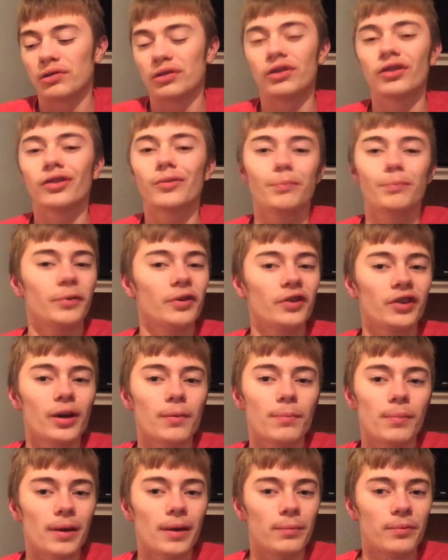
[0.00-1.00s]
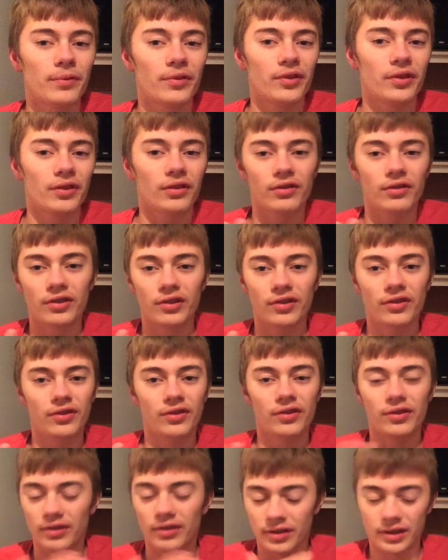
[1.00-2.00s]
those build up
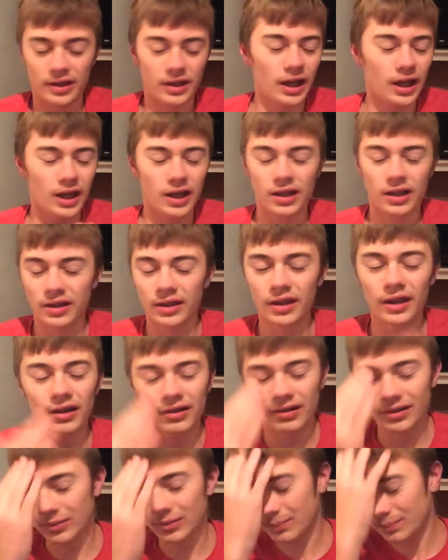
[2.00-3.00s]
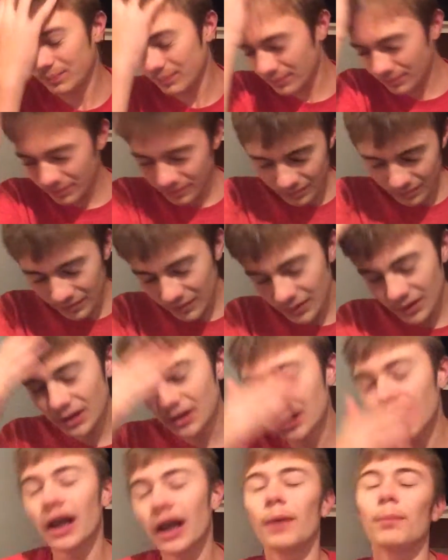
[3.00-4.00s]
episodes, no.
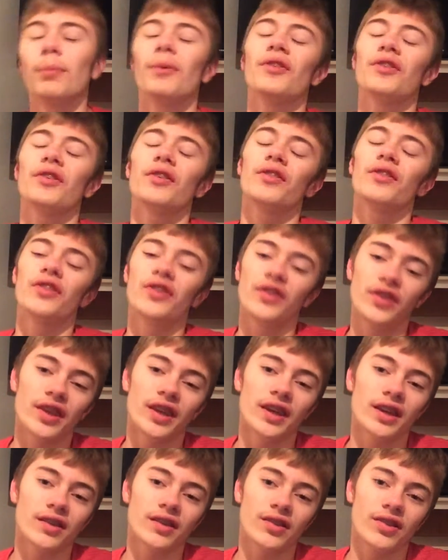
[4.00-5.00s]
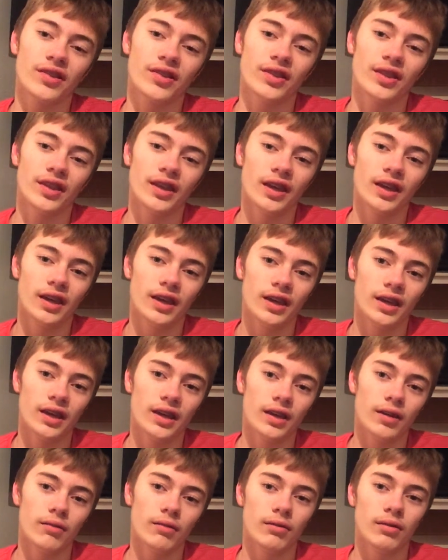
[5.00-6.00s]
Now, episode 6,
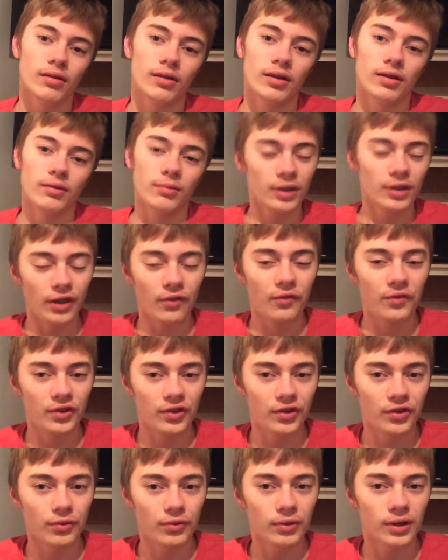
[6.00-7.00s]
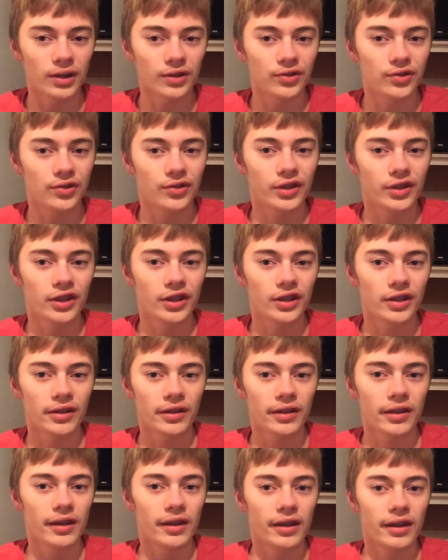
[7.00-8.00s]
when I first watched
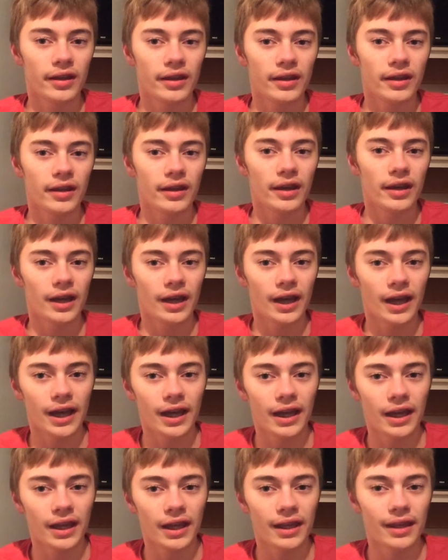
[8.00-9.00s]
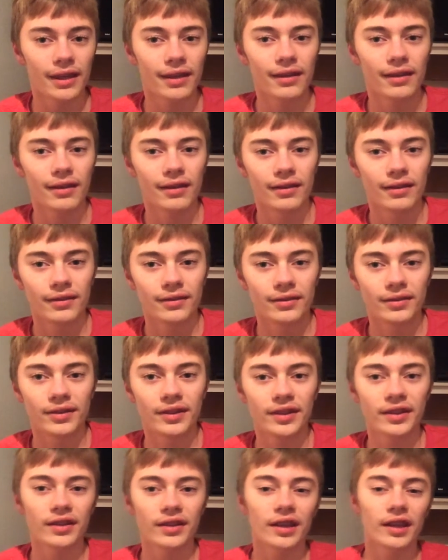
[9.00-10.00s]
it, I
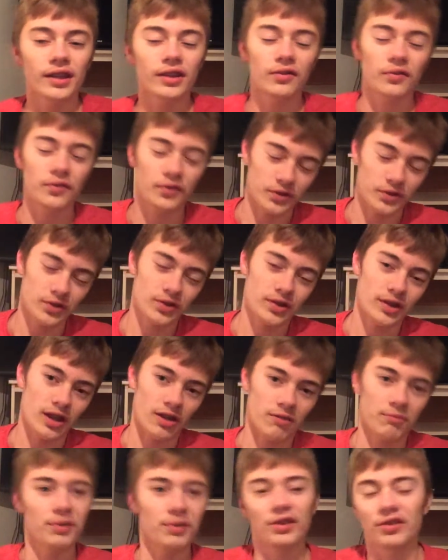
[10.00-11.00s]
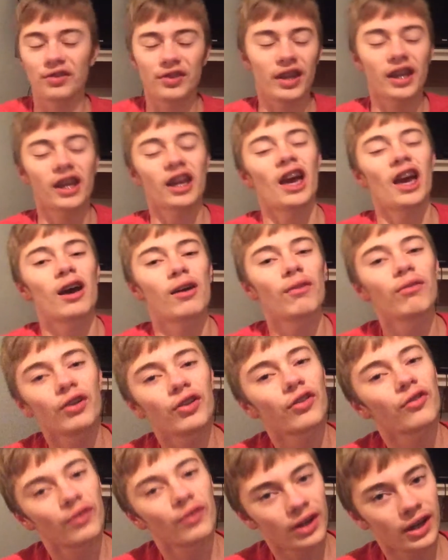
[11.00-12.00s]
didn't like the first half, but the second half
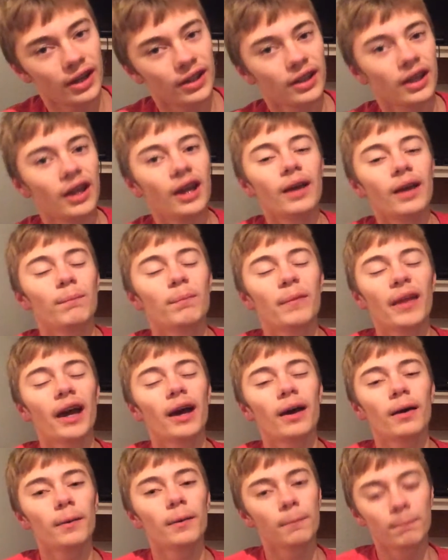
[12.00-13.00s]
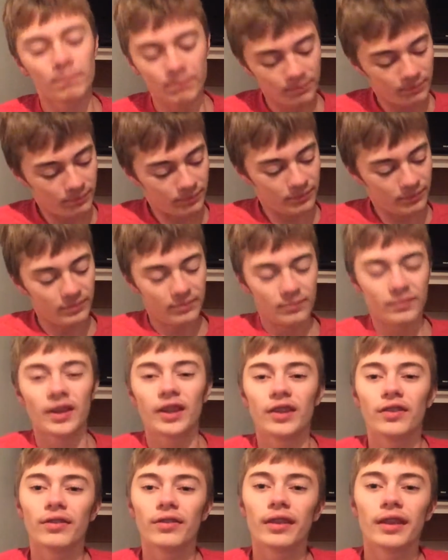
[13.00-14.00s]
was fine. Now,
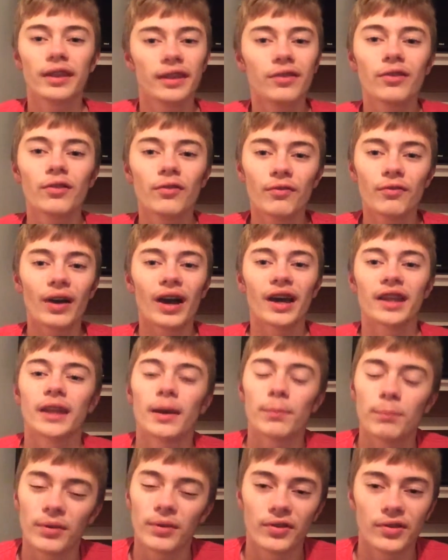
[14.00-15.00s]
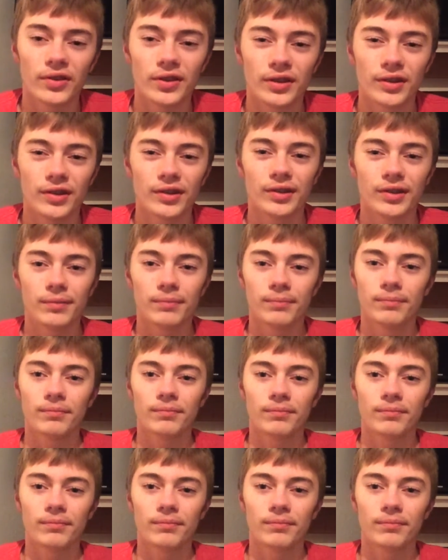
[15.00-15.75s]
it's a fine episode.